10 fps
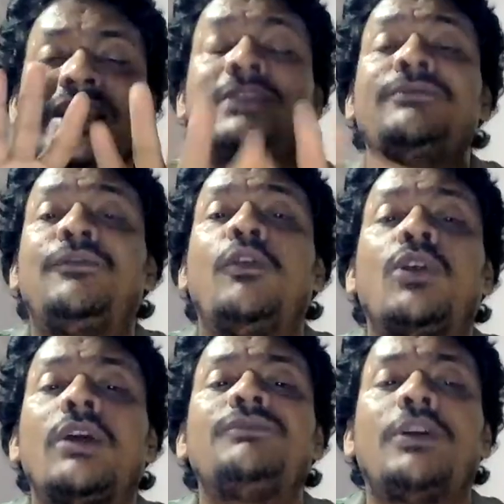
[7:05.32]
in
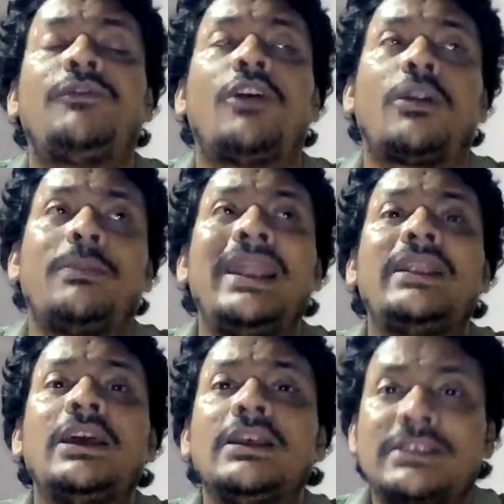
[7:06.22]
four of the format:
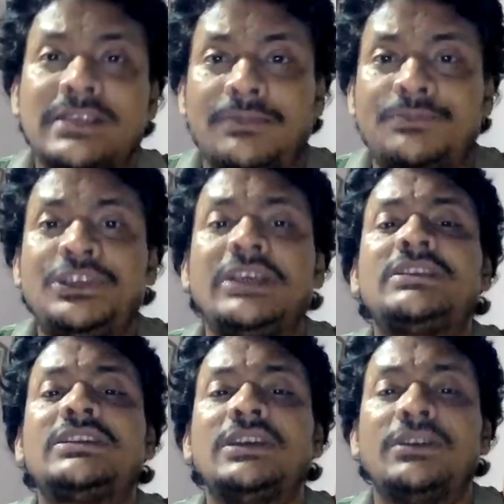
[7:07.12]

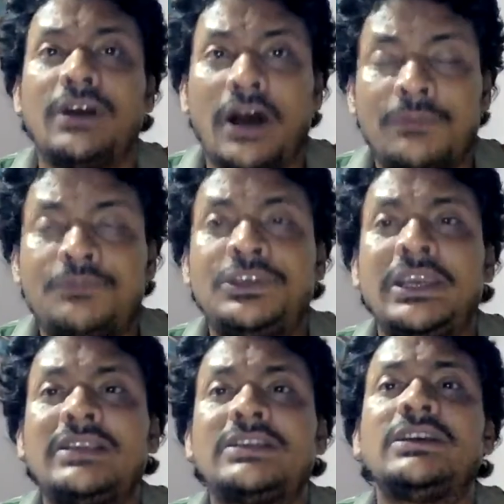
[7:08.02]
subject,
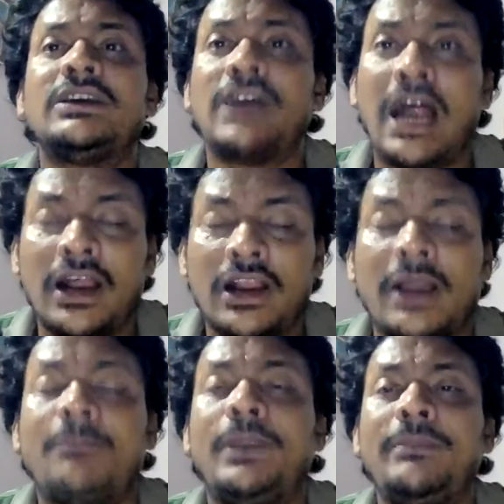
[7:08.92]
object,
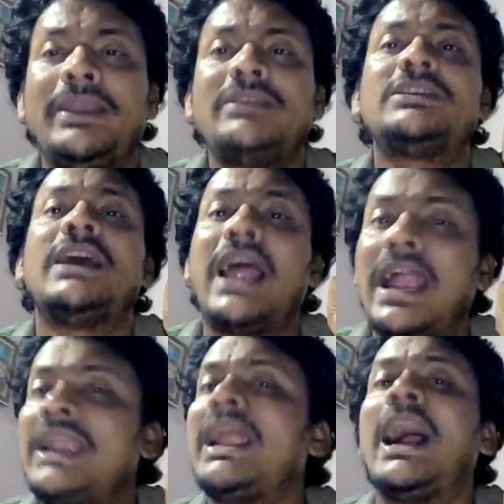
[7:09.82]
complement,
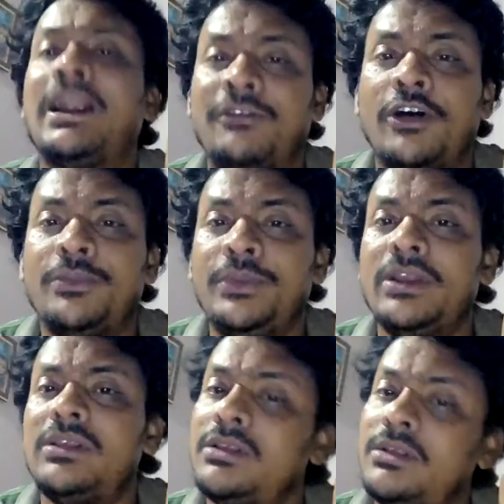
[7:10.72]
and
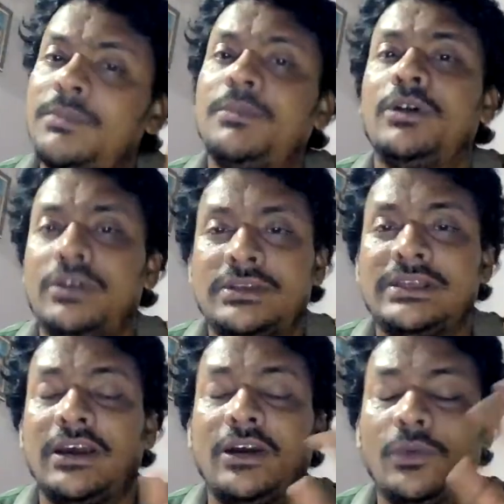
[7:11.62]
adverbial
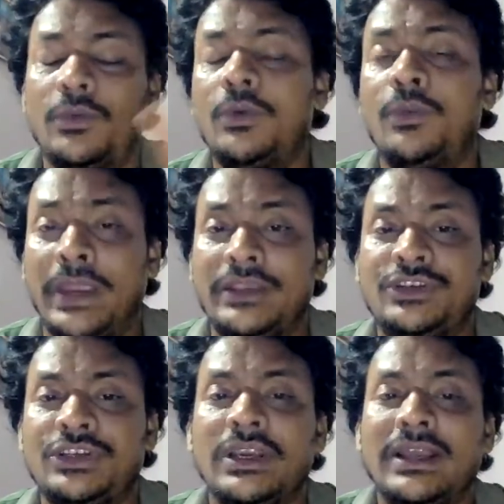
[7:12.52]
so
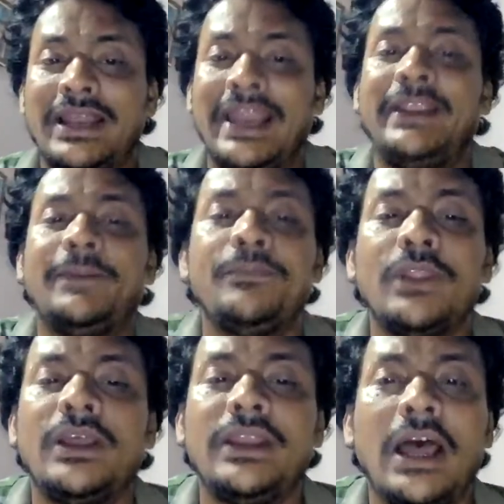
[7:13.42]
wage, right?
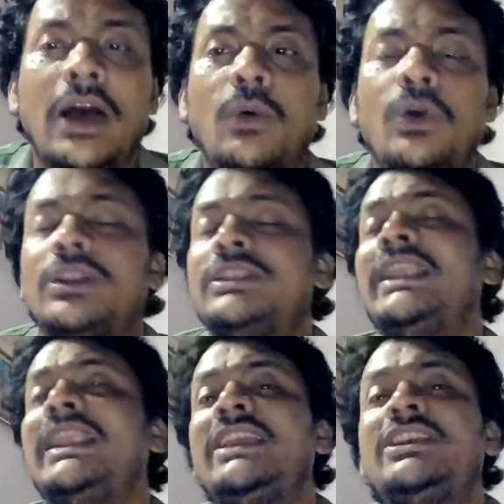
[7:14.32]
Now the
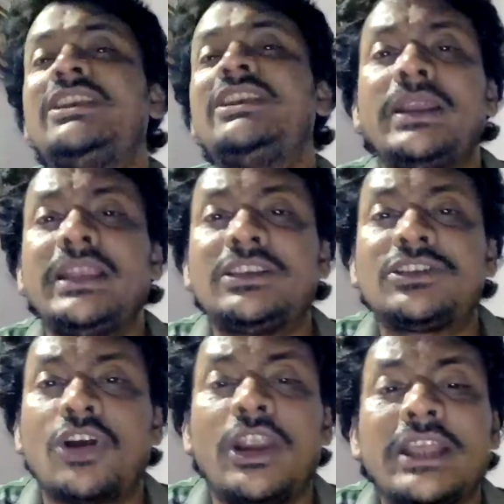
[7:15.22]
next one is
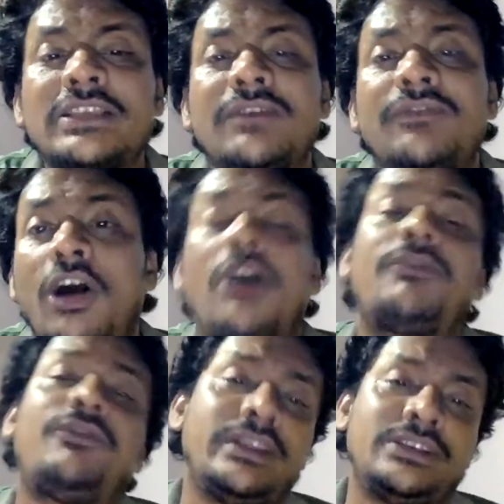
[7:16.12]
called as a
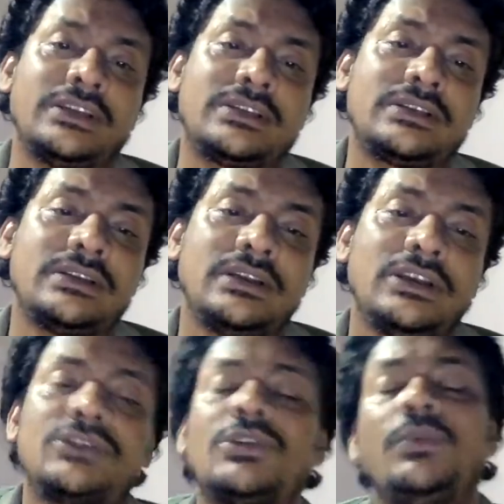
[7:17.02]
verb phrases.
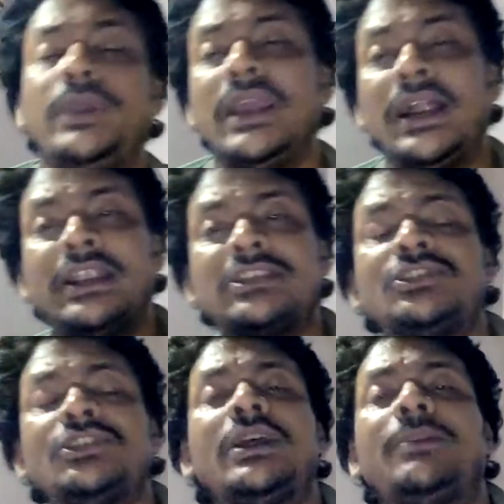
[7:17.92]
So we
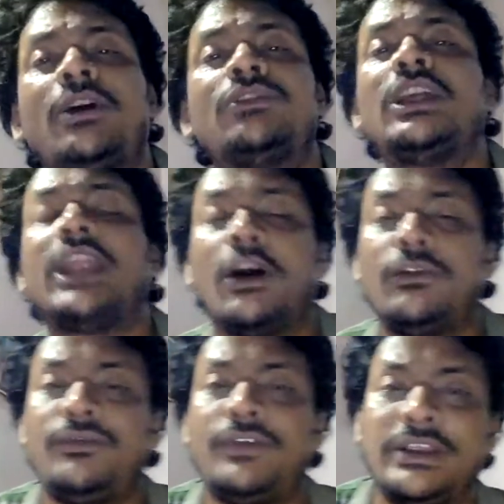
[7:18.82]
understood about the
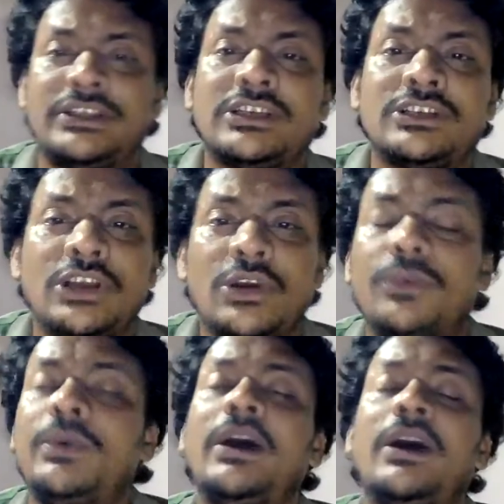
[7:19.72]
noun phrases,
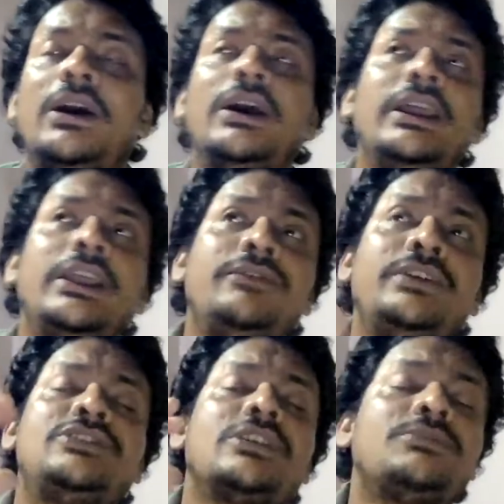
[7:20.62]
where in
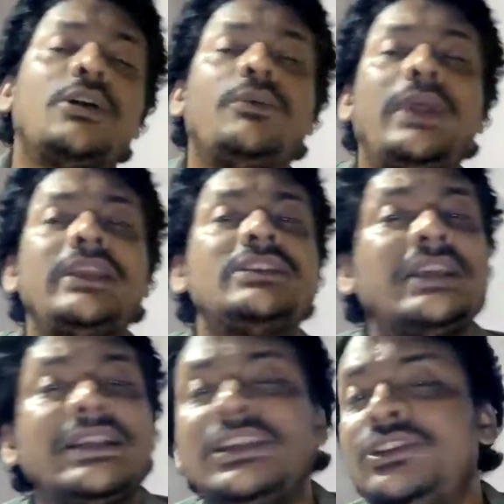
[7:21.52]
which of the ways
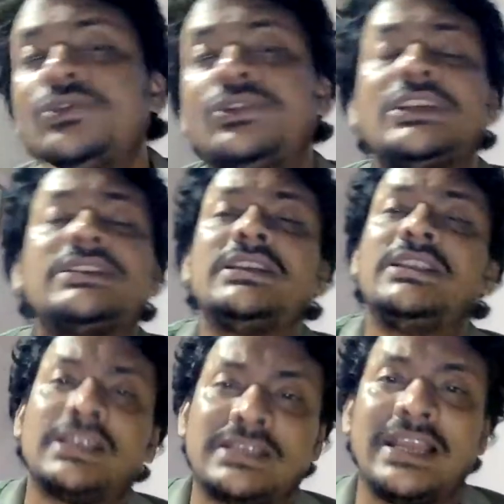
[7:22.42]
it uses in
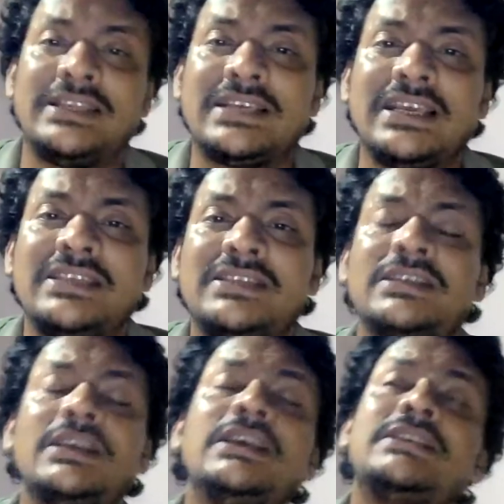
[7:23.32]
the sentence.
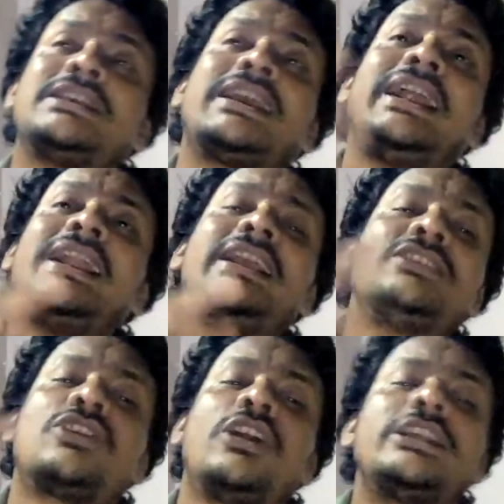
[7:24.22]
Second
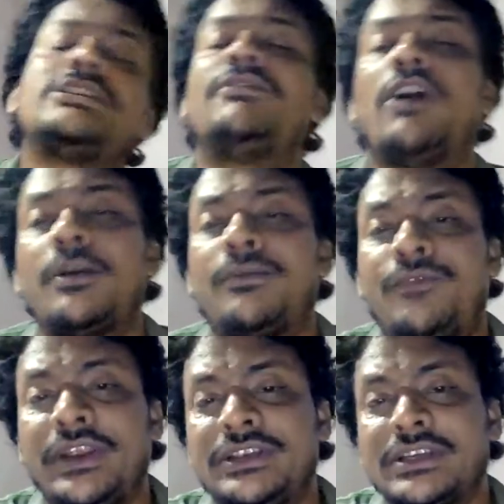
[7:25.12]
is called as a verb
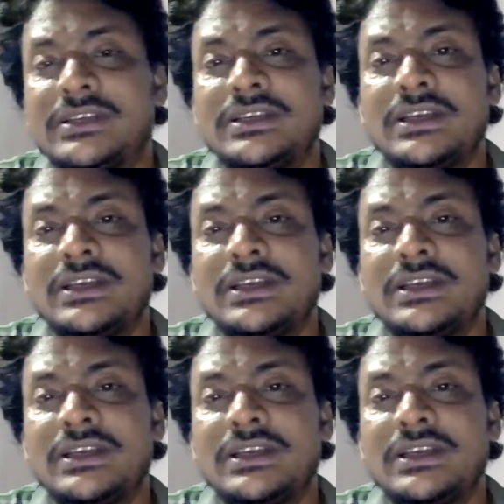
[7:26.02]
phrases.